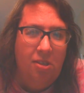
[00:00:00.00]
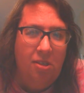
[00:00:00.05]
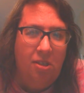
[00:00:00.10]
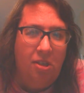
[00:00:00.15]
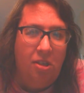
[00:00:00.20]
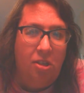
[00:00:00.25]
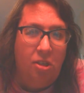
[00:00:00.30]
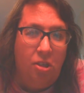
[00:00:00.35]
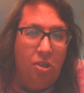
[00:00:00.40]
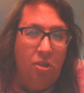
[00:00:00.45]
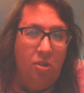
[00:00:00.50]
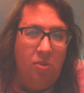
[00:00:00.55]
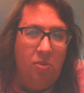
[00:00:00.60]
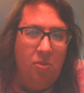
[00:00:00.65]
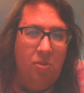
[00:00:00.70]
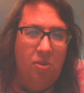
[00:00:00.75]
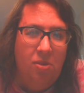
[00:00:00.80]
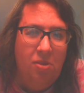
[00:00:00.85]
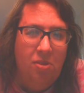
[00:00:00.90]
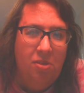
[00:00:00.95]
in you,
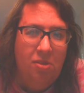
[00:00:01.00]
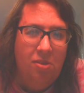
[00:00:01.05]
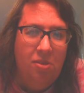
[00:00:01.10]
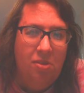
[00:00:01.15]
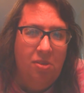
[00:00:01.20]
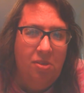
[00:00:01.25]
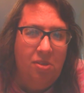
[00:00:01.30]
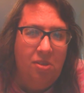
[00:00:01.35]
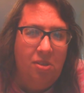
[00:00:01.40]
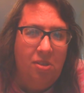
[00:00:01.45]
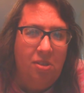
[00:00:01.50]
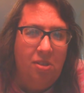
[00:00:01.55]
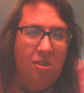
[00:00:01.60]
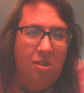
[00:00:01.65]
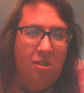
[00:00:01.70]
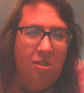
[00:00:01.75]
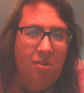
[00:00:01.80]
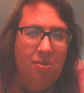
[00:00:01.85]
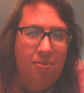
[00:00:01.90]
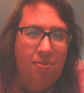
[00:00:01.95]
you
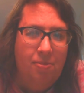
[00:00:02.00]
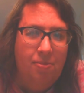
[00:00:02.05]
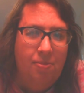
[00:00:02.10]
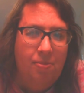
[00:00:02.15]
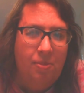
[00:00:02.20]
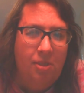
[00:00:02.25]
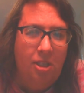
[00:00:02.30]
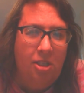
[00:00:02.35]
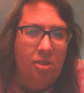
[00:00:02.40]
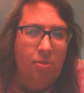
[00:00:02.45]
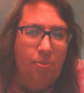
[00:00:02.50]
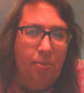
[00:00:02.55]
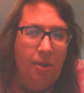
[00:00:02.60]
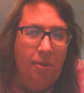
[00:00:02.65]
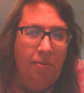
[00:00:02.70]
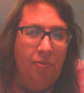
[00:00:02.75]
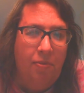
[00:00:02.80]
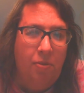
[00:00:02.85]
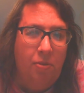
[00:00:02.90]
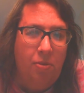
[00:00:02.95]
know? That's my
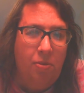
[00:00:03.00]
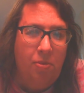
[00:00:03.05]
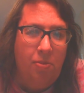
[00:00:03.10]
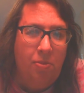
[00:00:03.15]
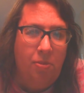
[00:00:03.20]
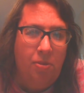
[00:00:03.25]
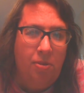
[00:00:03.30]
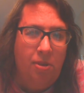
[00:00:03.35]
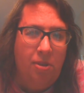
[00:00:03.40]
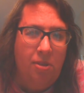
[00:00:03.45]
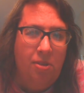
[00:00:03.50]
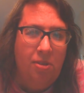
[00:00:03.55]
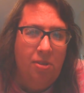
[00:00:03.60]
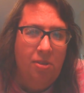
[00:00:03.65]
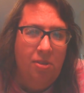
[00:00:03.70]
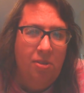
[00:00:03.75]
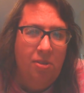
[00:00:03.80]
focal point.